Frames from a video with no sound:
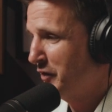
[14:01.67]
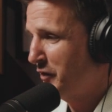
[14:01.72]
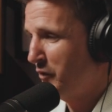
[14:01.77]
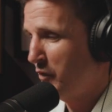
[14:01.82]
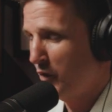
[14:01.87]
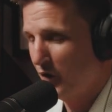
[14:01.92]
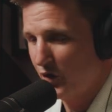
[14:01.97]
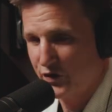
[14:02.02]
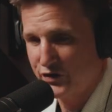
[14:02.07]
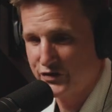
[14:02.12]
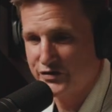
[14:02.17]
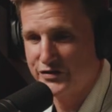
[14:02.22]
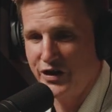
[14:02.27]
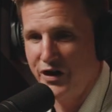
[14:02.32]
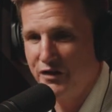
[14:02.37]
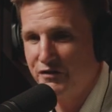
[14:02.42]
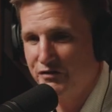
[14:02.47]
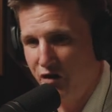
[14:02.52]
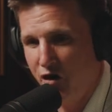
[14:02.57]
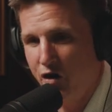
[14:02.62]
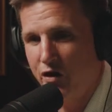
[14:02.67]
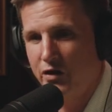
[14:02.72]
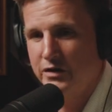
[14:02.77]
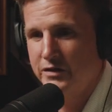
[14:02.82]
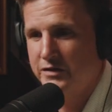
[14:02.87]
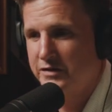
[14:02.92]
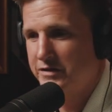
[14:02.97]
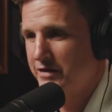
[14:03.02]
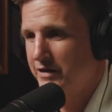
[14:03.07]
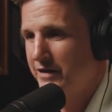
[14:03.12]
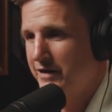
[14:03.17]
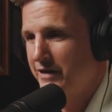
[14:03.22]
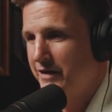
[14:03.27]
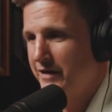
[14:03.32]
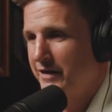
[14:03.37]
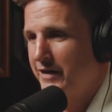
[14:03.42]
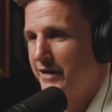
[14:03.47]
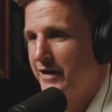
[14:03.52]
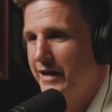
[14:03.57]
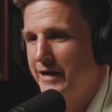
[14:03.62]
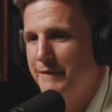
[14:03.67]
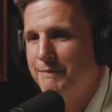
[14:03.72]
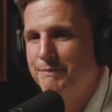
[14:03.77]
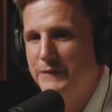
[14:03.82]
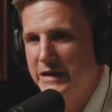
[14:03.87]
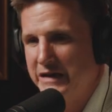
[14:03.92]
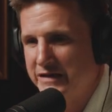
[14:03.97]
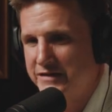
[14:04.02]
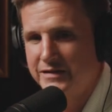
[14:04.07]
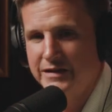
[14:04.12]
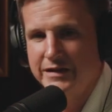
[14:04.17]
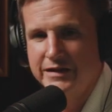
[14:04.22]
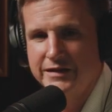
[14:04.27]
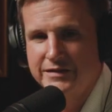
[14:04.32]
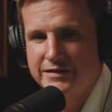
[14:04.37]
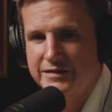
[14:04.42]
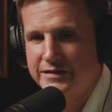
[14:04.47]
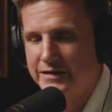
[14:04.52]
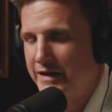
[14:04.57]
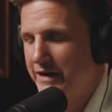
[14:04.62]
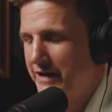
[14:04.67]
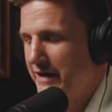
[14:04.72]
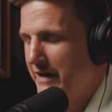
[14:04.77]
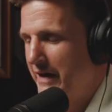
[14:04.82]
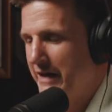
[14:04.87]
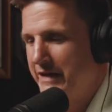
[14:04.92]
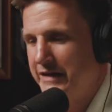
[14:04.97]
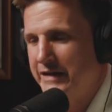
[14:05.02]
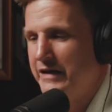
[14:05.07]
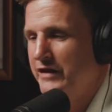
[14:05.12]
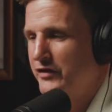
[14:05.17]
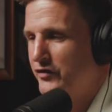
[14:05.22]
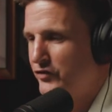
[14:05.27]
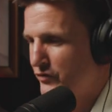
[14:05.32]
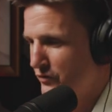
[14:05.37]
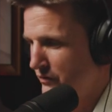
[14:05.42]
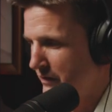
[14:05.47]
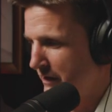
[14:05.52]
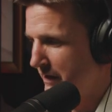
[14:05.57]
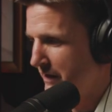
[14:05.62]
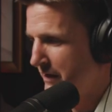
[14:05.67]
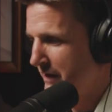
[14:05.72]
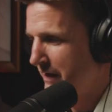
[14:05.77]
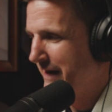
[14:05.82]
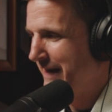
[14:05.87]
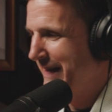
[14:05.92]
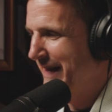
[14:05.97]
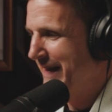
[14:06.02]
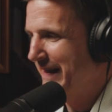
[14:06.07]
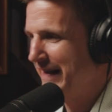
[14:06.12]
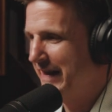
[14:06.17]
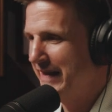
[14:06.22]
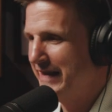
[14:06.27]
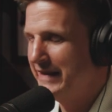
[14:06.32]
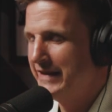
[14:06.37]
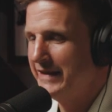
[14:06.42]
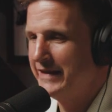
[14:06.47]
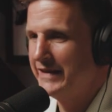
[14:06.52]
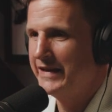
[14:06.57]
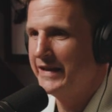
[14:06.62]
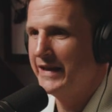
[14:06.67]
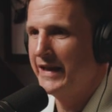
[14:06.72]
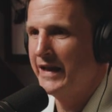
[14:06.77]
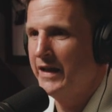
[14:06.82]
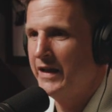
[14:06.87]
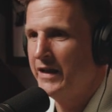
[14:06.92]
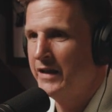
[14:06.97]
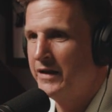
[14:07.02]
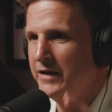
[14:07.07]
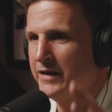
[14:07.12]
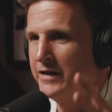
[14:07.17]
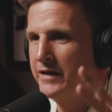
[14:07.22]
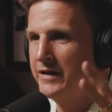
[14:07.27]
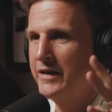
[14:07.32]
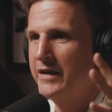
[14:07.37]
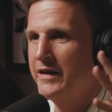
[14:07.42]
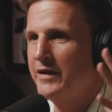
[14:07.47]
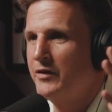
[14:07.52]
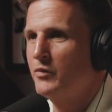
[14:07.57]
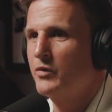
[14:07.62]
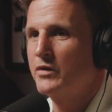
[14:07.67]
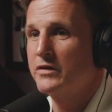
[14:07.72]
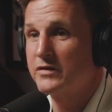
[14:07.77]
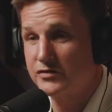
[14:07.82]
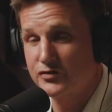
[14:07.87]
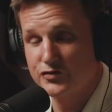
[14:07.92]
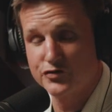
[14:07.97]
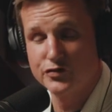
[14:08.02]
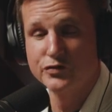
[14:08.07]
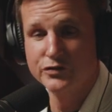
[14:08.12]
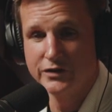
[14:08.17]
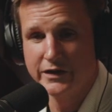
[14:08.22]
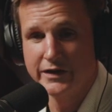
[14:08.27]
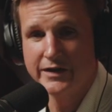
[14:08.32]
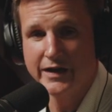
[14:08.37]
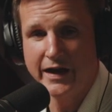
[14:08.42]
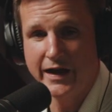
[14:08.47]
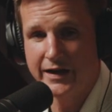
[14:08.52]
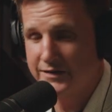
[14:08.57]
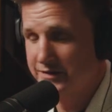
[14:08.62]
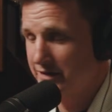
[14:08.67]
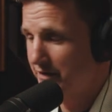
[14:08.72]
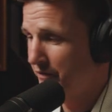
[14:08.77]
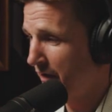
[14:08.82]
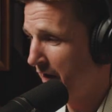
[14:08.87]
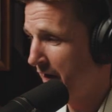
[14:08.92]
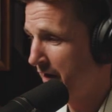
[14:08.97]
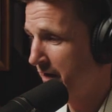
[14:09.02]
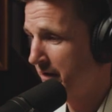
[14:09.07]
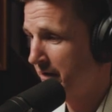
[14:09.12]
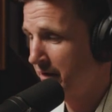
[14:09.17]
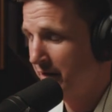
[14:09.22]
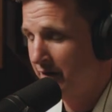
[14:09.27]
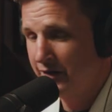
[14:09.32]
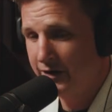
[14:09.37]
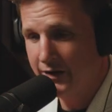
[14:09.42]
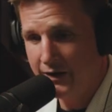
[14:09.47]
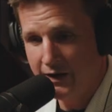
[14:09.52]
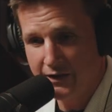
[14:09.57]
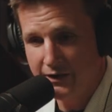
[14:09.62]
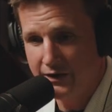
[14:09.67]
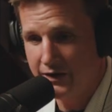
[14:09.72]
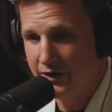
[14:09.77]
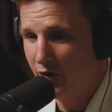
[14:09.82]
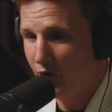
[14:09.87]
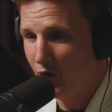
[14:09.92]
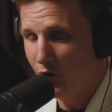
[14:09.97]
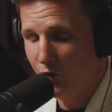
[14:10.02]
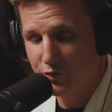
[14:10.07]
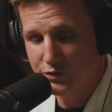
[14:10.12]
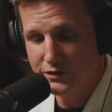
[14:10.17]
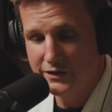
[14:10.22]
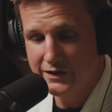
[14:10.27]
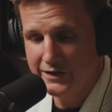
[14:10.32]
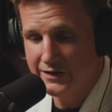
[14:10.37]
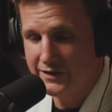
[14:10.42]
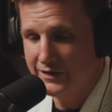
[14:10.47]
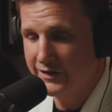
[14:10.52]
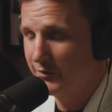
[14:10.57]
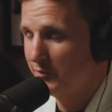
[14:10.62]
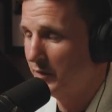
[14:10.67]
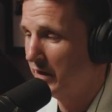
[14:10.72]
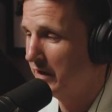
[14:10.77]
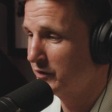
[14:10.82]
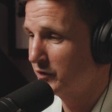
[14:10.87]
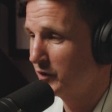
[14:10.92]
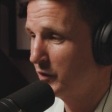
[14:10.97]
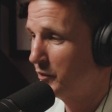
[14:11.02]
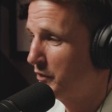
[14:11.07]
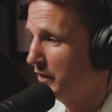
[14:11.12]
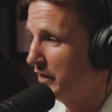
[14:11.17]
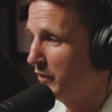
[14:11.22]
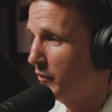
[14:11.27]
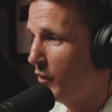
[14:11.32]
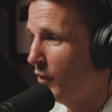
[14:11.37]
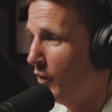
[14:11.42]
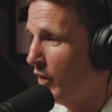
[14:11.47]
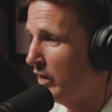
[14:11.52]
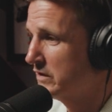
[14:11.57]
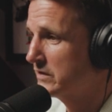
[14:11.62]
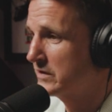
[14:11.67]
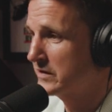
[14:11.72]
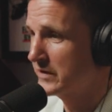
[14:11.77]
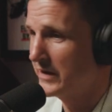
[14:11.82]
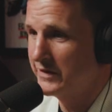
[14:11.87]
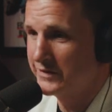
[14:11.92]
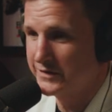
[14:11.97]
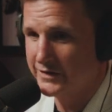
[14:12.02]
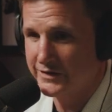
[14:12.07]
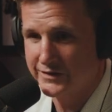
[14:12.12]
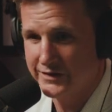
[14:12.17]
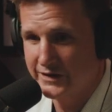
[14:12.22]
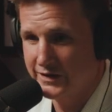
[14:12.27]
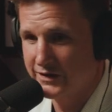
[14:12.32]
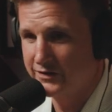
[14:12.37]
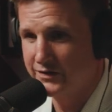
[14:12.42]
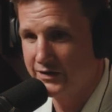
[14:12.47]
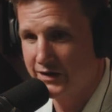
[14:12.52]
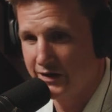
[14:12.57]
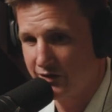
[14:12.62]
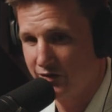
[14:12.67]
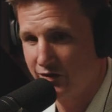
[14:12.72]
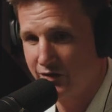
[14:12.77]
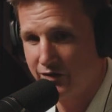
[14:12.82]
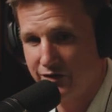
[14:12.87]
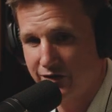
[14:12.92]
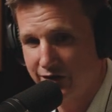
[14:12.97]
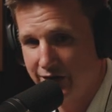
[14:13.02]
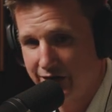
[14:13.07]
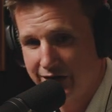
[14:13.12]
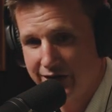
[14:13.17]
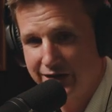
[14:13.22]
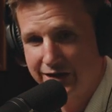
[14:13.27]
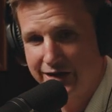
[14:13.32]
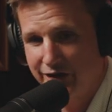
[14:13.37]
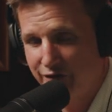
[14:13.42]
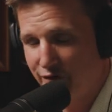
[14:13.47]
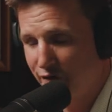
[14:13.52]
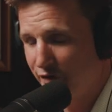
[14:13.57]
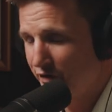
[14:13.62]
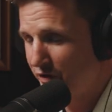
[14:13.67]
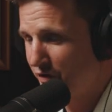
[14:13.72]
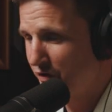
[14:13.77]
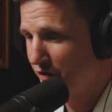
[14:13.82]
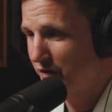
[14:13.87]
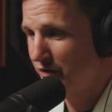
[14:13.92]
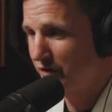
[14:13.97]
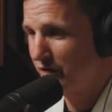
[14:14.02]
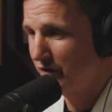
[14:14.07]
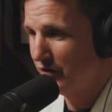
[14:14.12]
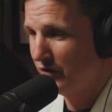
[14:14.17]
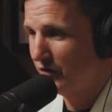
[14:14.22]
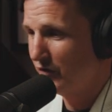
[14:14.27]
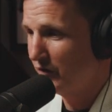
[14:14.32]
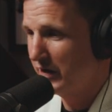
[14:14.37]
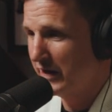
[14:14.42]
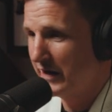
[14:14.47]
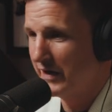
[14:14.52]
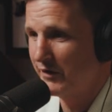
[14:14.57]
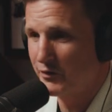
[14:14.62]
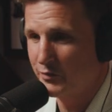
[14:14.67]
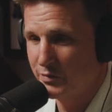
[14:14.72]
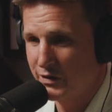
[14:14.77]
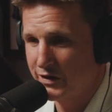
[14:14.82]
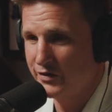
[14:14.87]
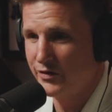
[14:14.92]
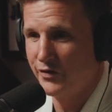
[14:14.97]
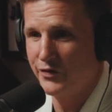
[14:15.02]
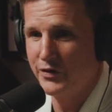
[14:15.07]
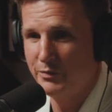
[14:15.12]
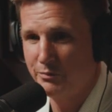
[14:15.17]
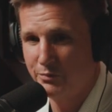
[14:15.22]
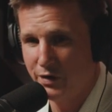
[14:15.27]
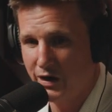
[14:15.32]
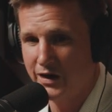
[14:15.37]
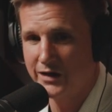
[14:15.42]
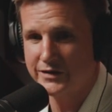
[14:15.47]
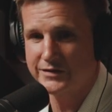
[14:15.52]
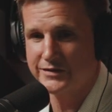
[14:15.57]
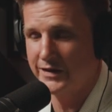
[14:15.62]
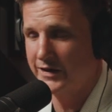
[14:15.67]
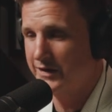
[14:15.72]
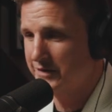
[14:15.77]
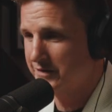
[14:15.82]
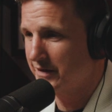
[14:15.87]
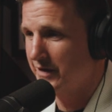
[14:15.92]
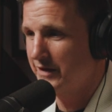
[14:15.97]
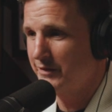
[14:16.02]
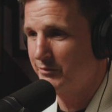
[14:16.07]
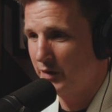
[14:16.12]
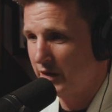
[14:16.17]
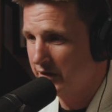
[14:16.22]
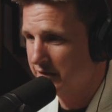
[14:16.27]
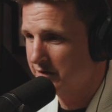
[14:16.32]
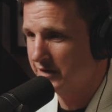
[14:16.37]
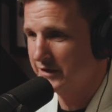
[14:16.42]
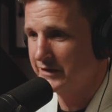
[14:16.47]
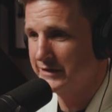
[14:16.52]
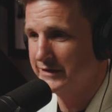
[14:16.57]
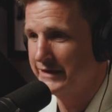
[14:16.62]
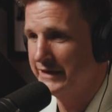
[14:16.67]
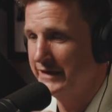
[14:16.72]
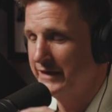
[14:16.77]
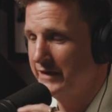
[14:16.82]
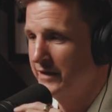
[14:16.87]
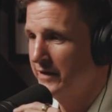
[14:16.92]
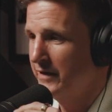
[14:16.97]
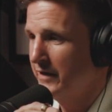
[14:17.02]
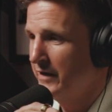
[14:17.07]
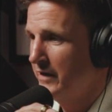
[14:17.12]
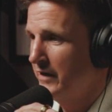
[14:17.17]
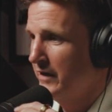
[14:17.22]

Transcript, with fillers: works of art and business in history. And it was truly as if there might as well have been one sentence. Get all the good, you know, get everybody on the bus is like basically